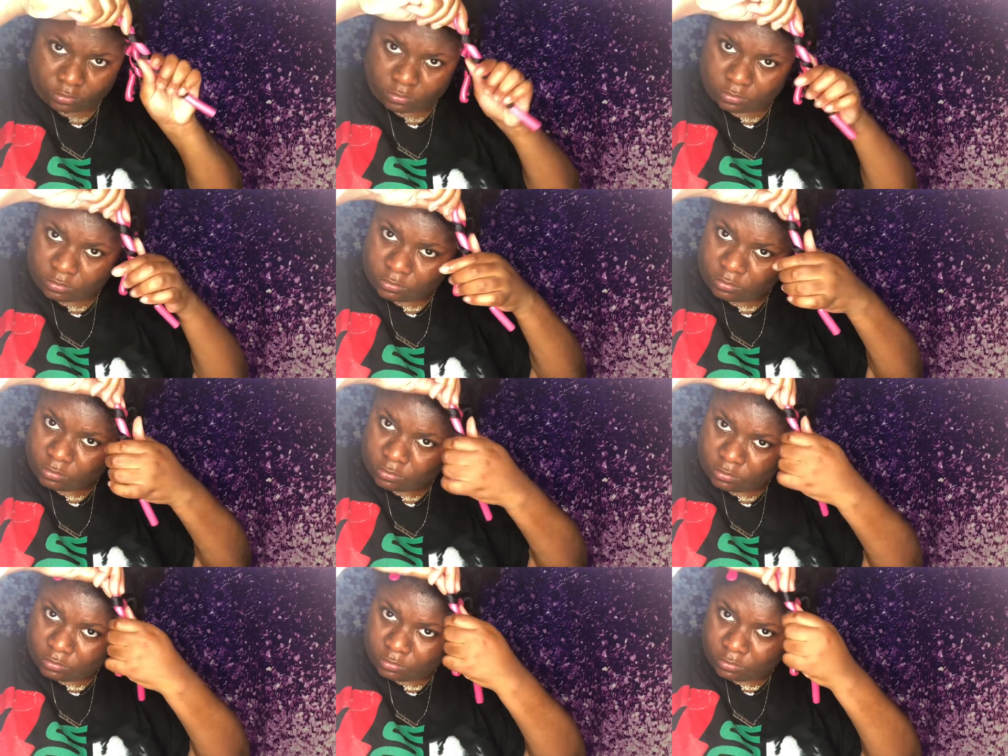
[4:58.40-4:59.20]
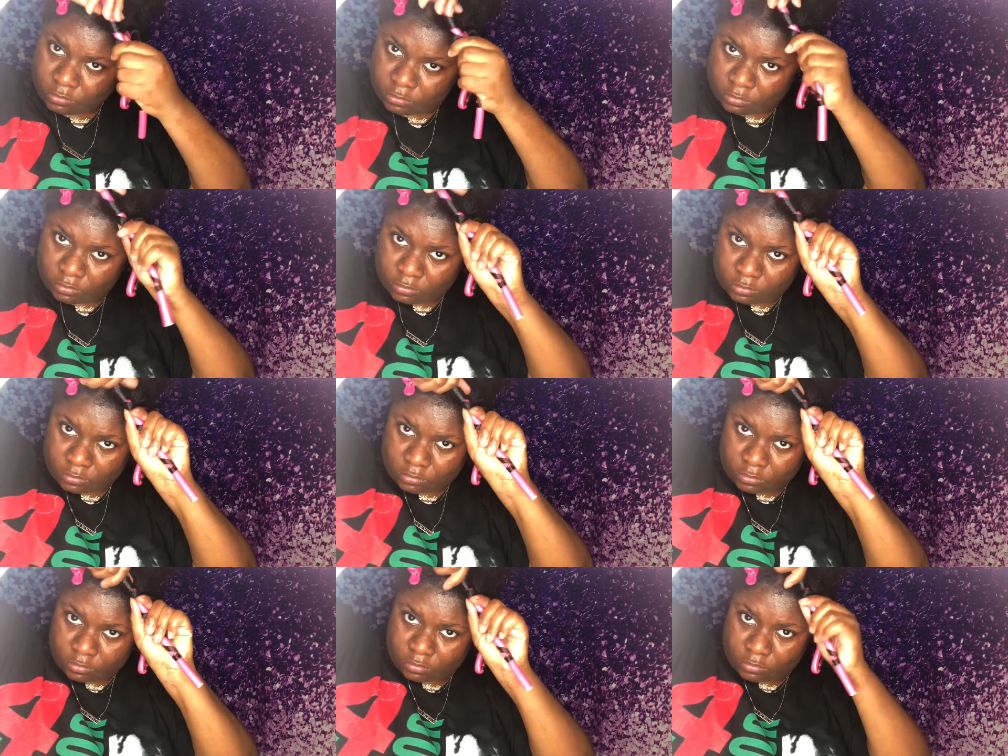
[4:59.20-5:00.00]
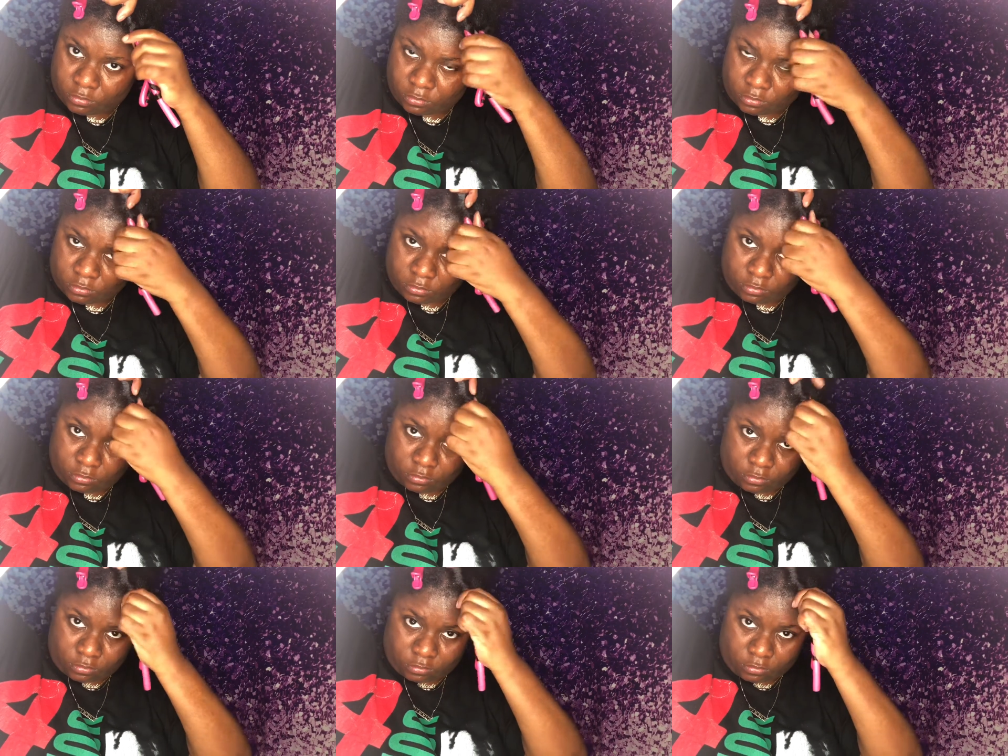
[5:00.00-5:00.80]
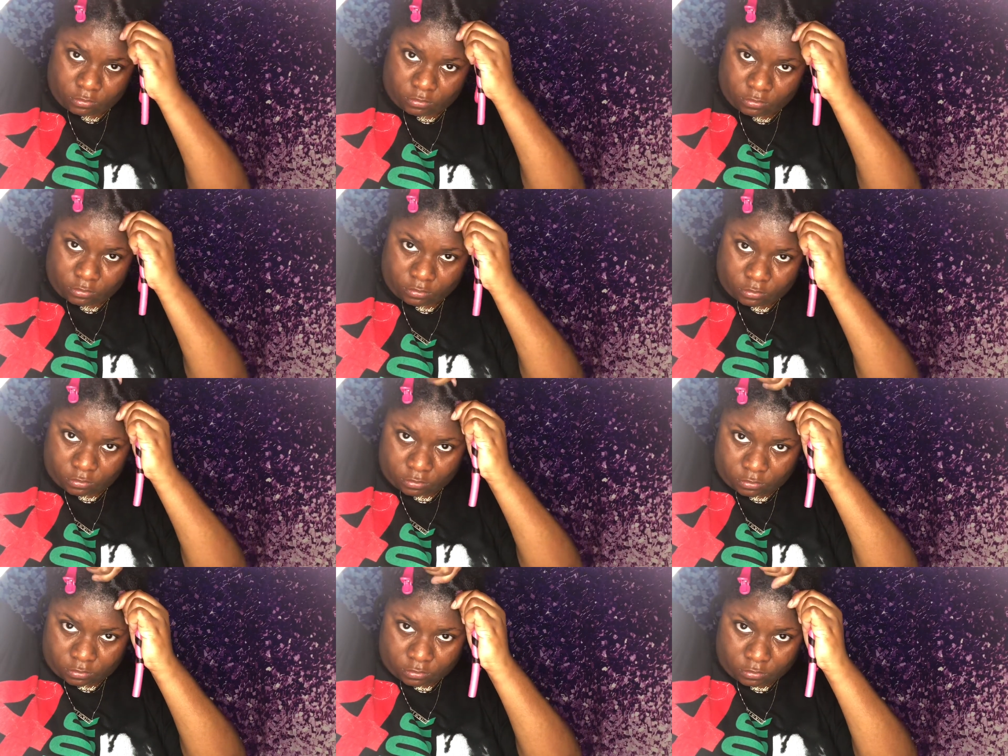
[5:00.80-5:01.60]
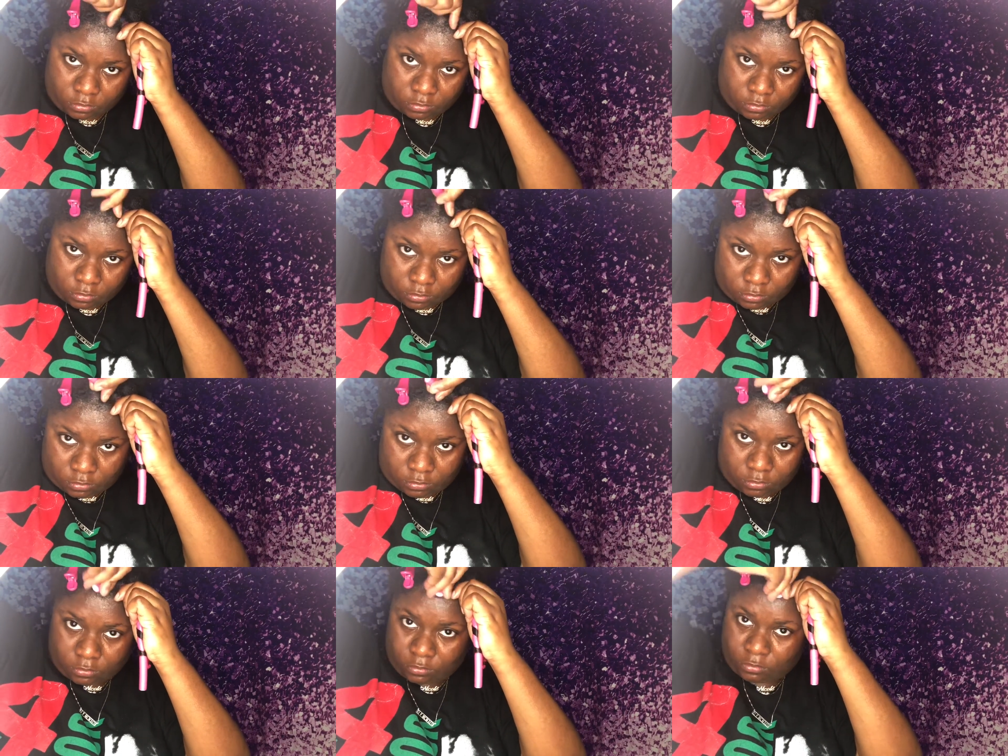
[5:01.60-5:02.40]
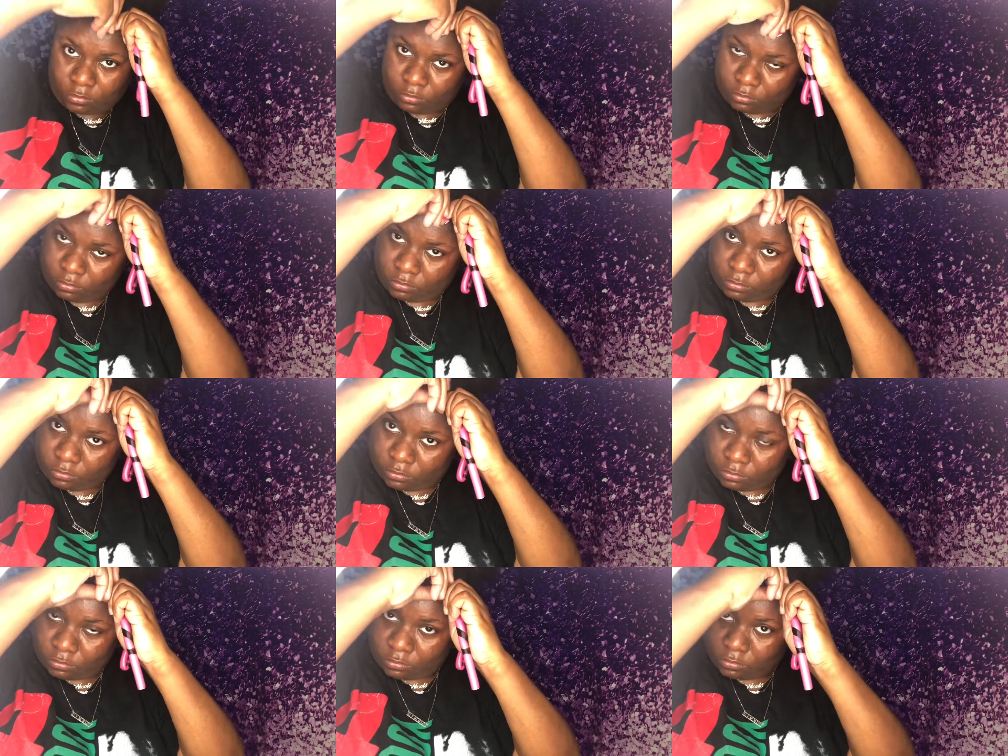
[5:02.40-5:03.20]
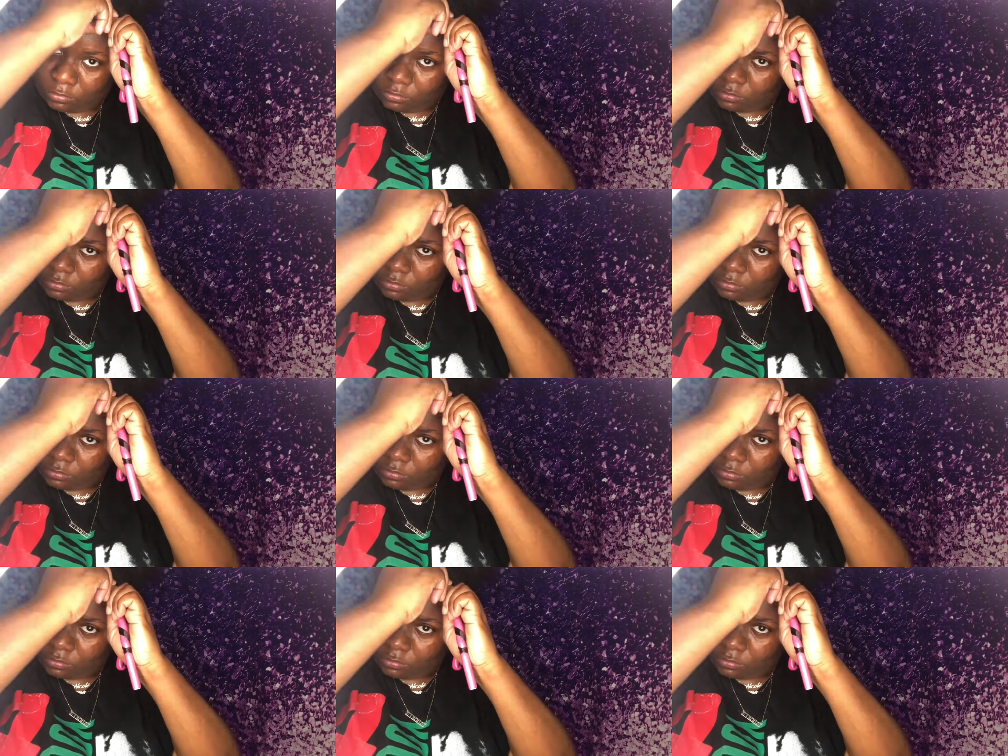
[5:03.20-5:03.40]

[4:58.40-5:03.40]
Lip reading: Nobody speaks.